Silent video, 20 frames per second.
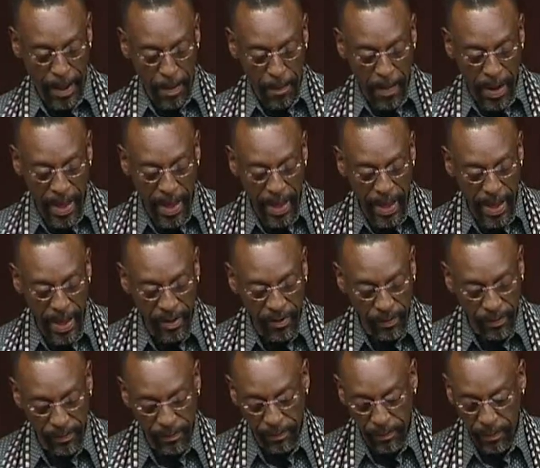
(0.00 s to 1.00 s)
My hat
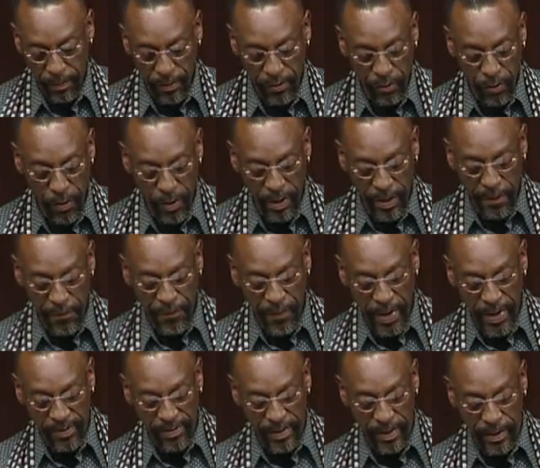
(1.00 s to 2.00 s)
certainly
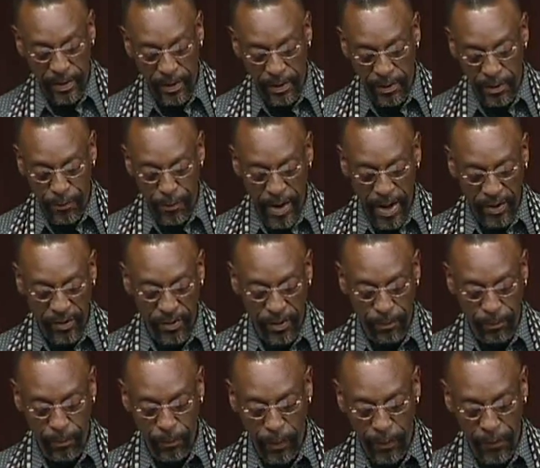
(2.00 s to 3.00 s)
facing in the
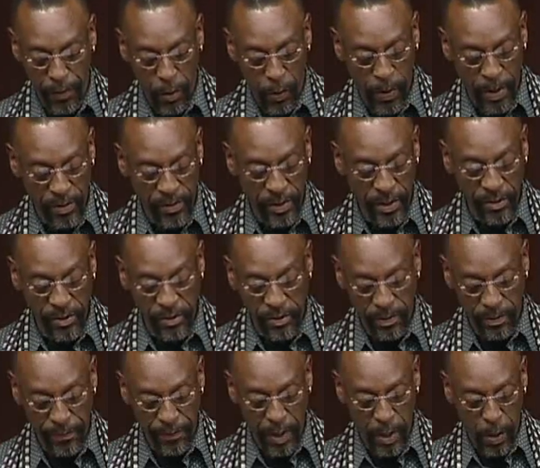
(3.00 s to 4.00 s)
direction with no
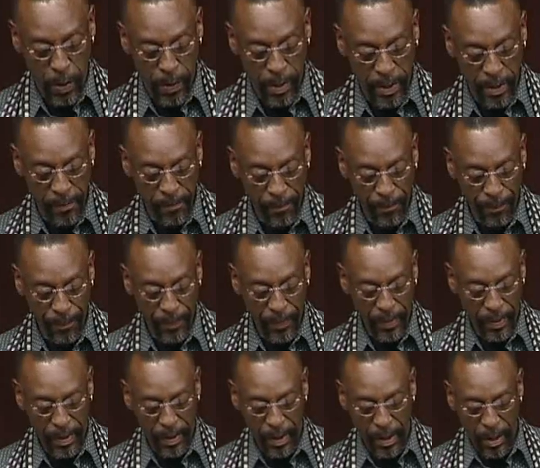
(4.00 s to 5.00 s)
intentions of going.
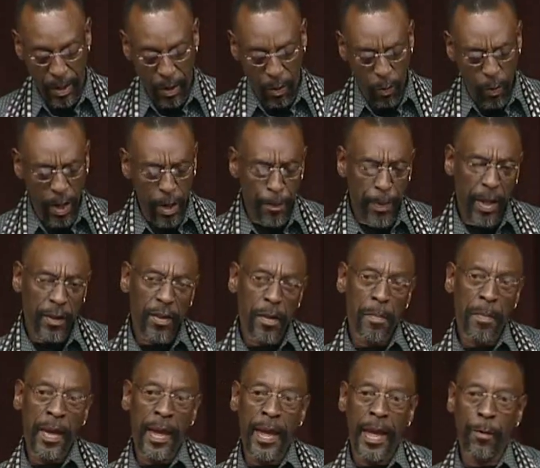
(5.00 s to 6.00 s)
What about the
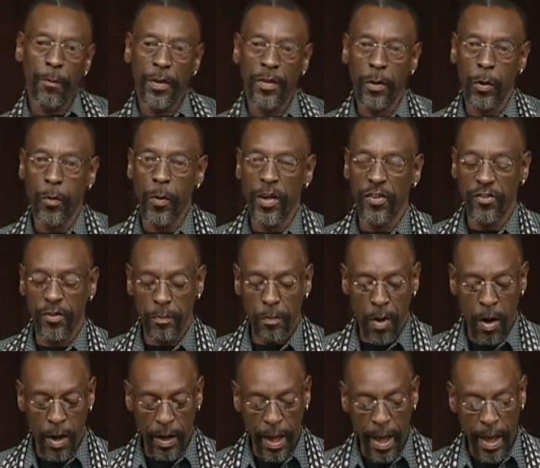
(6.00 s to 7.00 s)
man with the question
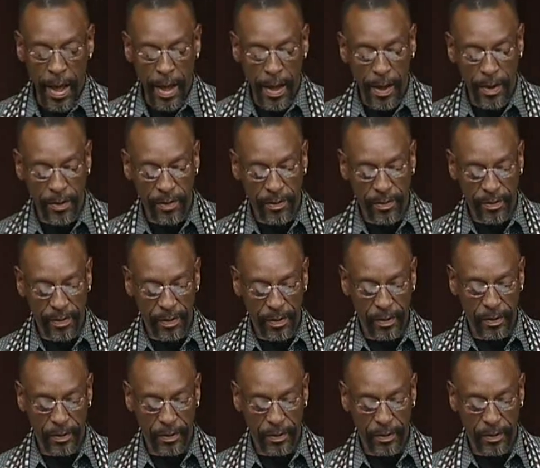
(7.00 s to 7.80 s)
mark eyes?